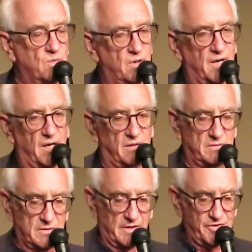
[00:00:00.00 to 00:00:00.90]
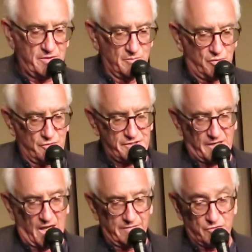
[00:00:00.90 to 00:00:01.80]
Well, unless you've been
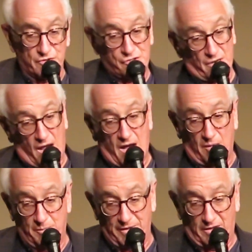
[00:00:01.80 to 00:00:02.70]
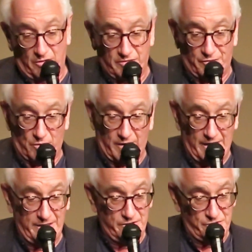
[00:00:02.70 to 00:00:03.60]
pushed out of your job because of your
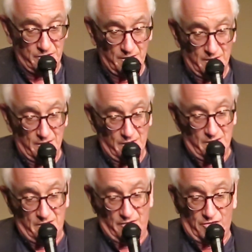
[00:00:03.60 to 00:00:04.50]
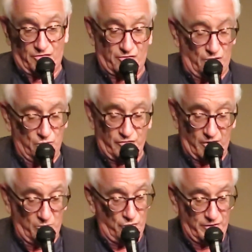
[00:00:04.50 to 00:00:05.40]
age. And it's a slow
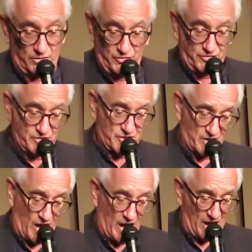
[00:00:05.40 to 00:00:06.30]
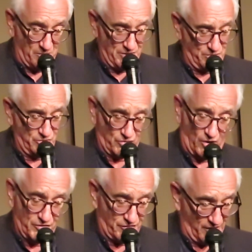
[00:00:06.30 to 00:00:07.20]
tumble. You lose your job. You lose
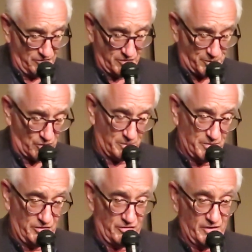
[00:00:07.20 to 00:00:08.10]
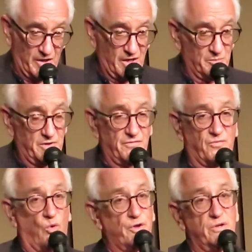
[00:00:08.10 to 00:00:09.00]
all sense of purpose.
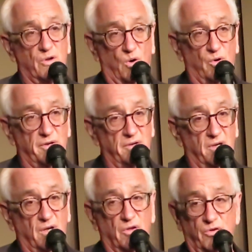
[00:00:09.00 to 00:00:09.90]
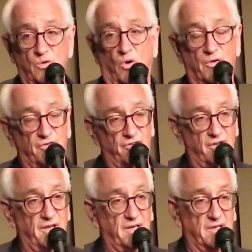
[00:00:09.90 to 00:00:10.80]
Before you know it, you are
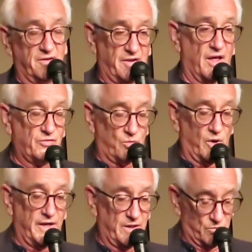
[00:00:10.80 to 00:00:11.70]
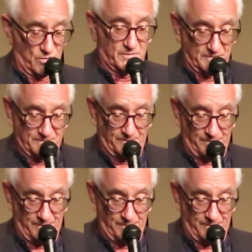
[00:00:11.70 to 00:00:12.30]
sitting in death's waiting room.